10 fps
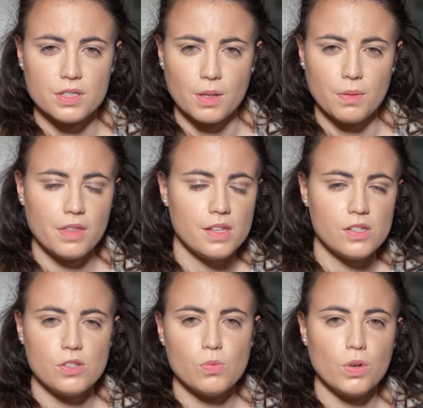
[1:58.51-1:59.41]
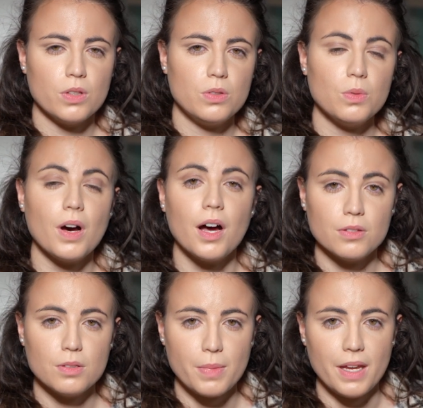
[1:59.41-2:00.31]
Some things you want to
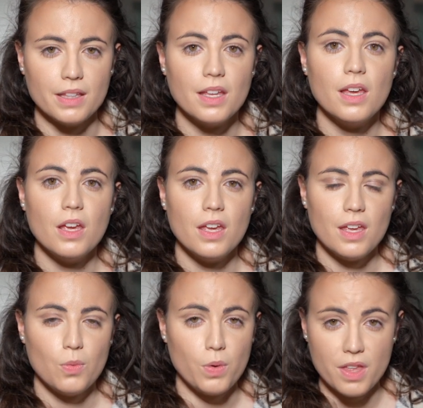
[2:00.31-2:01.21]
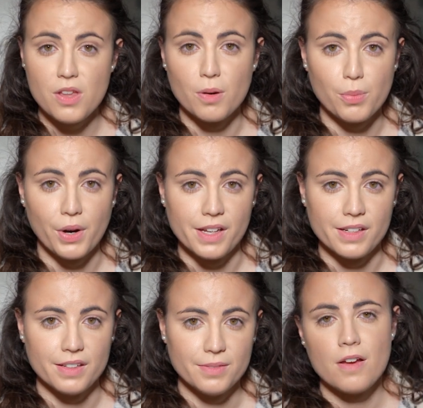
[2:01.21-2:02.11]
automate within your brain.
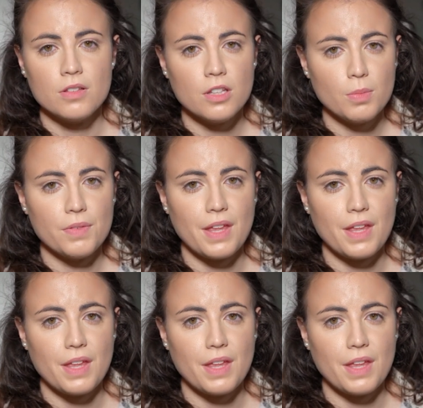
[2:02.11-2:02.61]
On top of